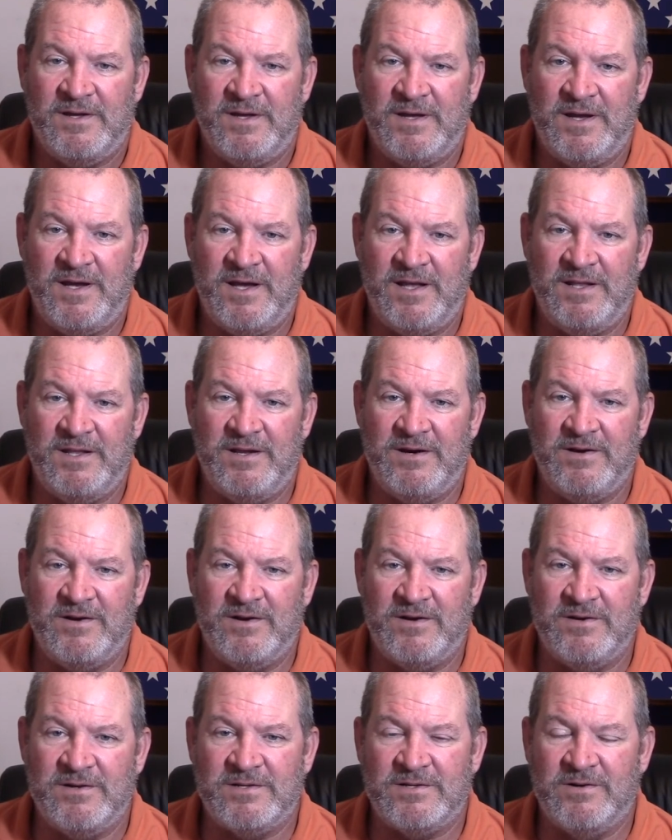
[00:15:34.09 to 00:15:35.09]
That little
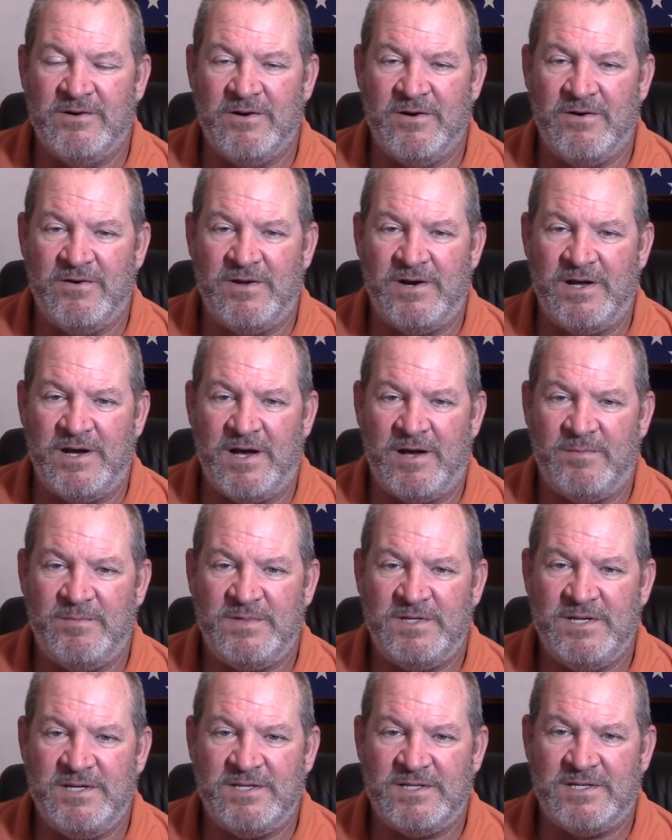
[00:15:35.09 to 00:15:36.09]
girl's growing up.
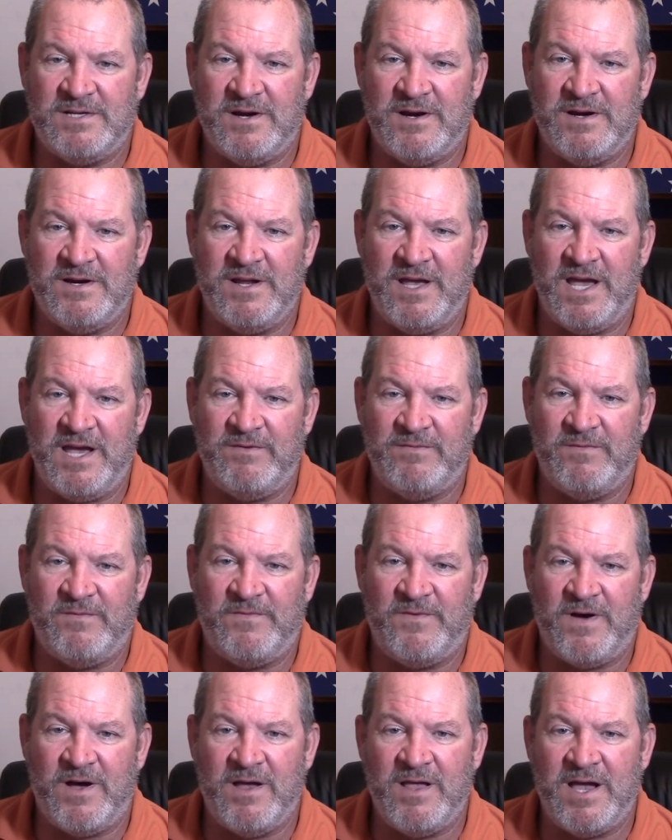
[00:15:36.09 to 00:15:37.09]
She's starting to have them
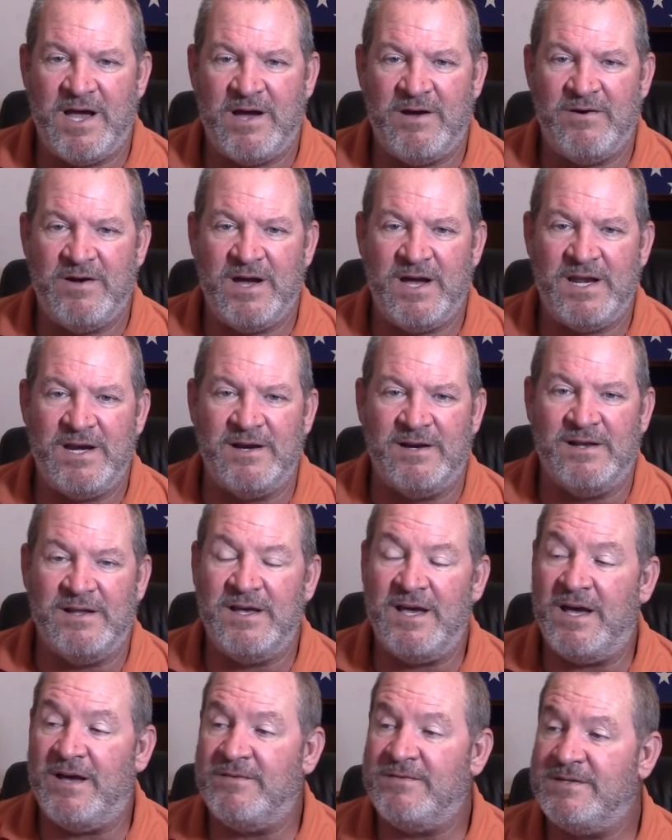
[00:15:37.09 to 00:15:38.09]
fall out right and
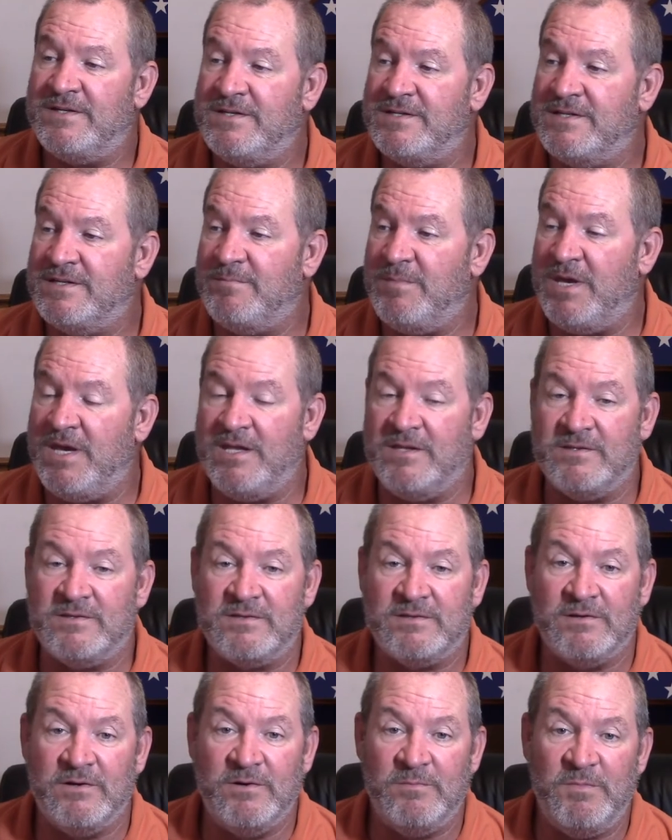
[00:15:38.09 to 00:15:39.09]
left. She's going to be eating
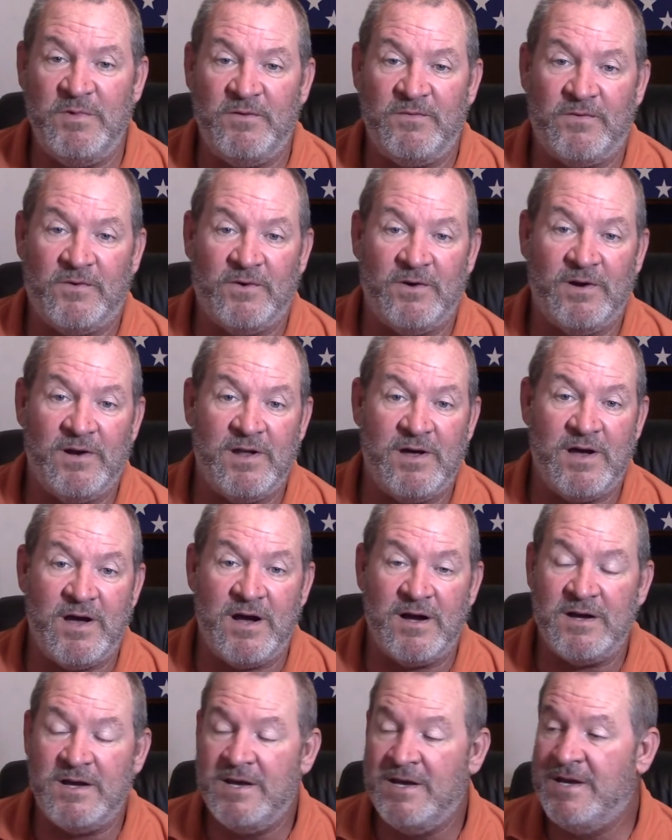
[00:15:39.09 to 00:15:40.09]
soup before
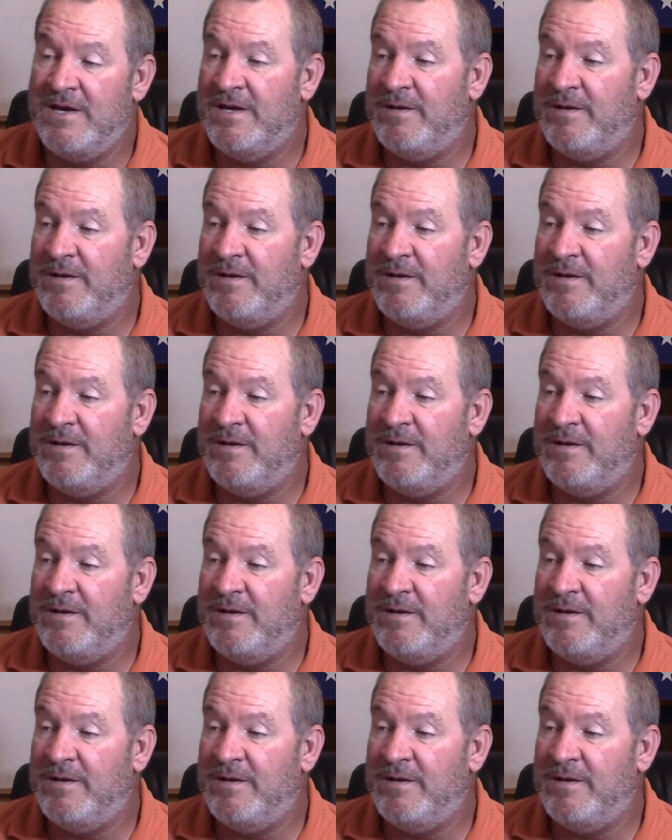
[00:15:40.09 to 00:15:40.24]
long.